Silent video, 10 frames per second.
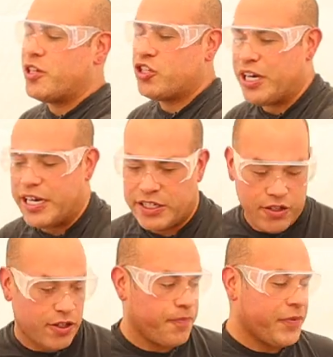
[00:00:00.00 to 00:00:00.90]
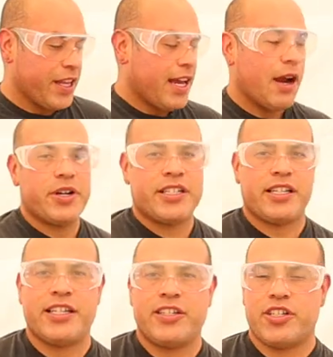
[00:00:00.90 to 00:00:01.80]
much easier. I
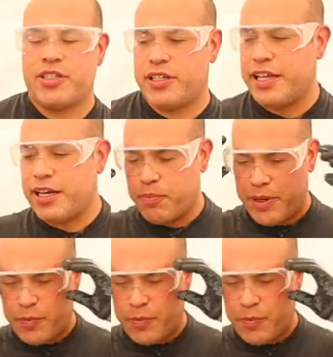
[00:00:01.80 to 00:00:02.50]
recently just did a